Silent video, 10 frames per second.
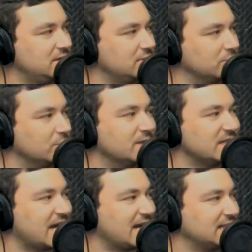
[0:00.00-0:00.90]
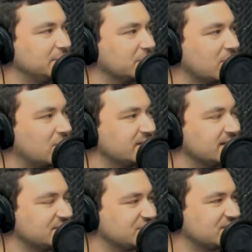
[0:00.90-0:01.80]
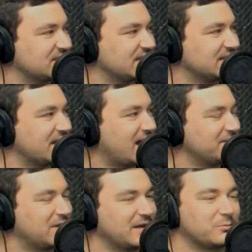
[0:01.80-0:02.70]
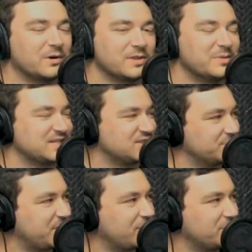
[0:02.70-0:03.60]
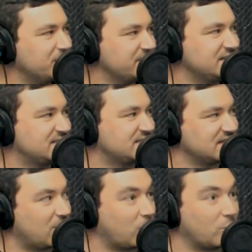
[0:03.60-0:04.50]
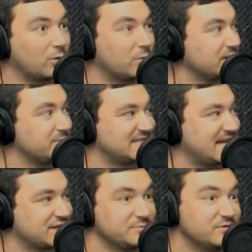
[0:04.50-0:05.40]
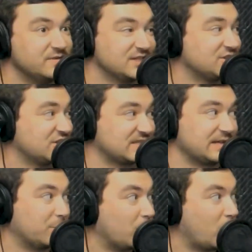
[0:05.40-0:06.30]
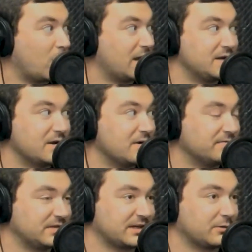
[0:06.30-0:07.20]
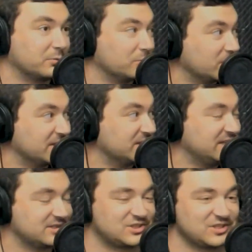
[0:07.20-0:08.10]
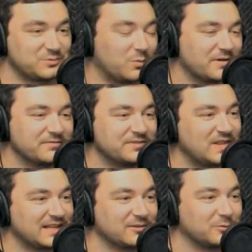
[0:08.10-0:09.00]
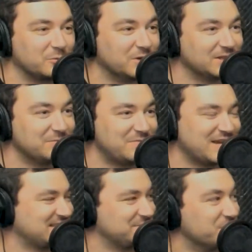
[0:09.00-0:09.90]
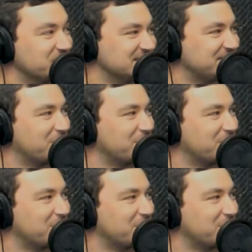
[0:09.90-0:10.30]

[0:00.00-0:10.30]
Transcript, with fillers: really highly regarded as just like not like one of the best superhero movies or one of the best action movies. It's just like one of it's just one of the like the really best movies ever made.